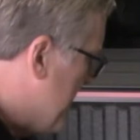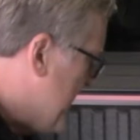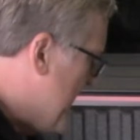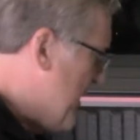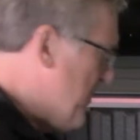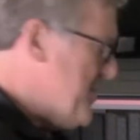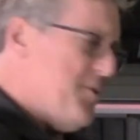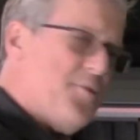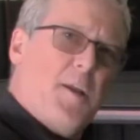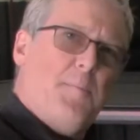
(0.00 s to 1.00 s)
anyways,
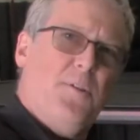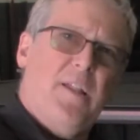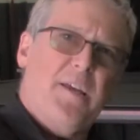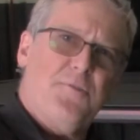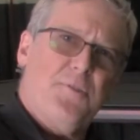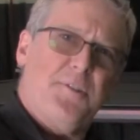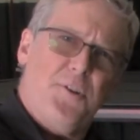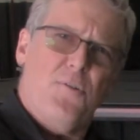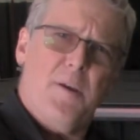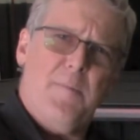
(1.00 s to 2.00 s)
these are a couple of extras that
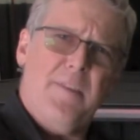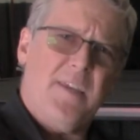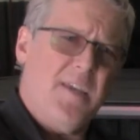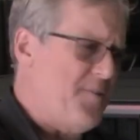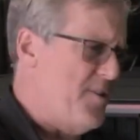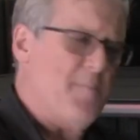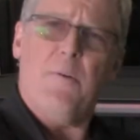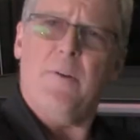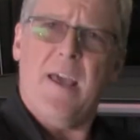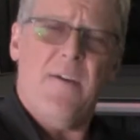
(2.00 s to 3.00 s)
don't come in the kit that you might
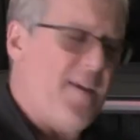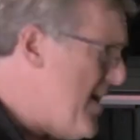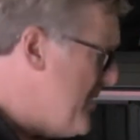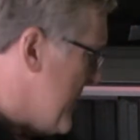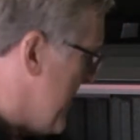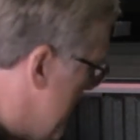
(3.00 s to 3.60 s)
want to have handy.